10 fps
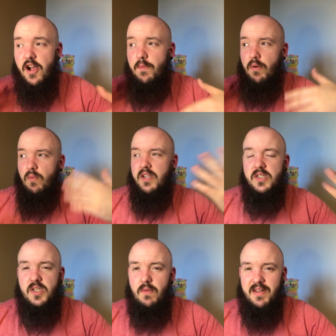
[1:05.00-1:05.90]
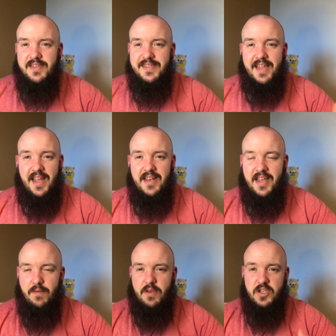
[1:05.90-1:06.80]
But once you understand
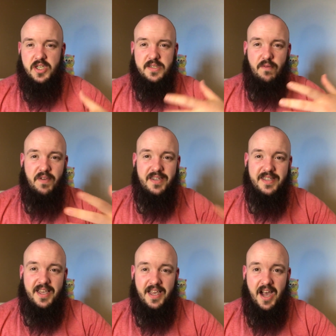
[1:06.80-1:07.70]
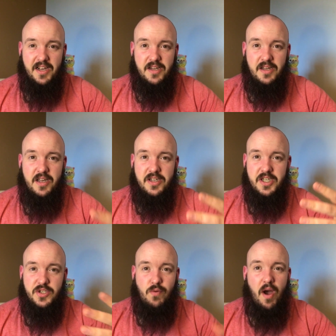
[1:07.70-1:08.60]
it, because she's obviously young,
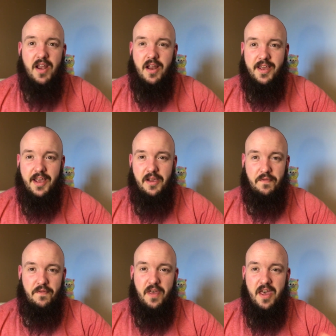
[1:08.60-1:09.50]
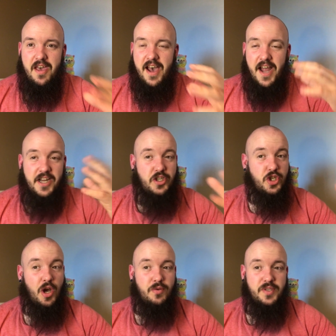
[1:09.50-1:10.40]
she's quite naive, and it
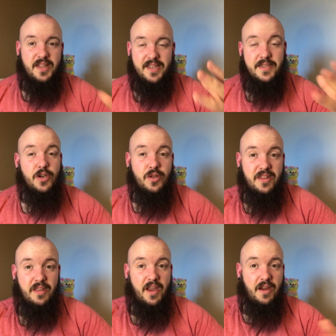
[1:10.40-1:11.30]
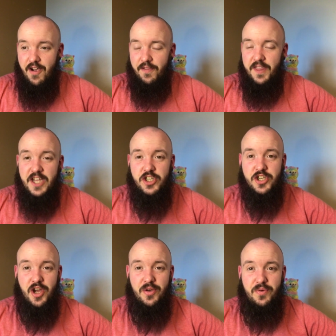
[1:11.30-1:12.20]
shows, and that's a good thing. This
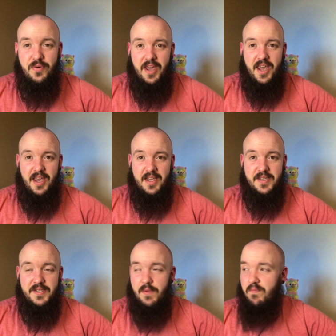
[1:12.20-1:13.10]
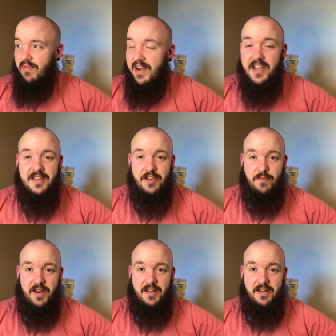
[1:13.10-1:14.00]
show is brilliantly
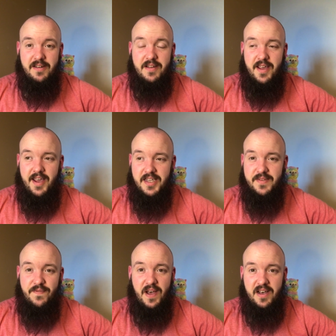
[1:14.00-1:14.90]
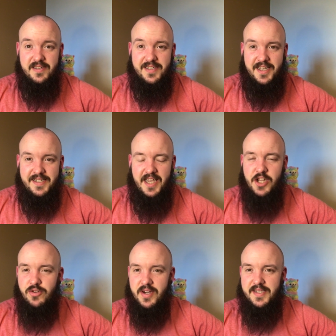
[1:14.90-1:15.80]
written. It's fast, it's
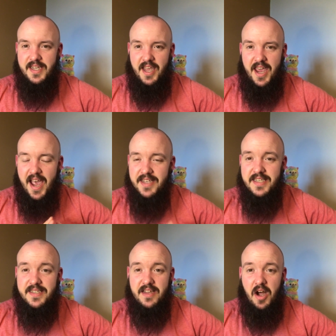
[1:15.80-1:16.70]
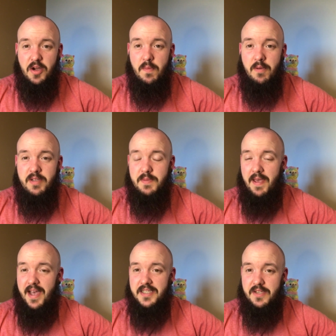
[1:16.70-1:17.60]
interesting. It has its dark moments, but
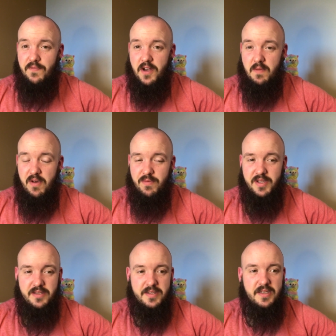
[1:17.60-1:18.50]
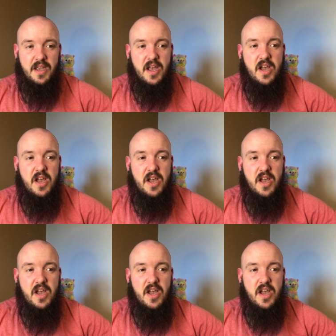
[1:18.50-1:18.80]
it has its funny moments.